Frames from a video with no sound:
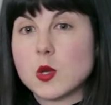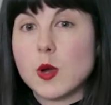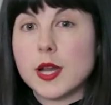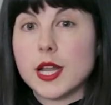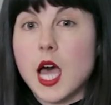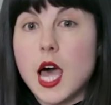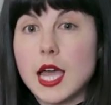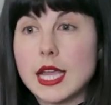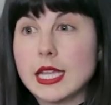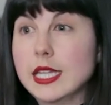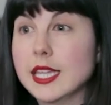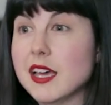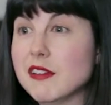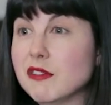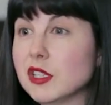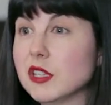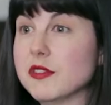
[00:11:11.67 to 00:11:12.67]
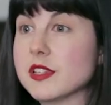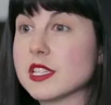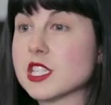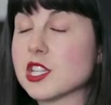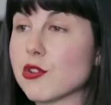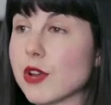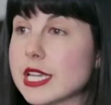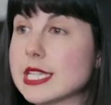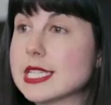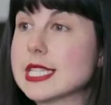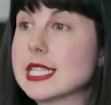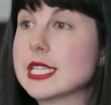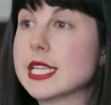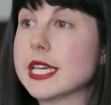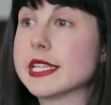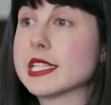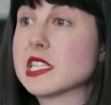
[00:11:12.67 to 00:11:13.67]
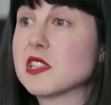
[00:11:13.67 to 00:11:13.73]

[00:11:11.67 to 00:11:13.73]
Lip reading: quite a high level of integration and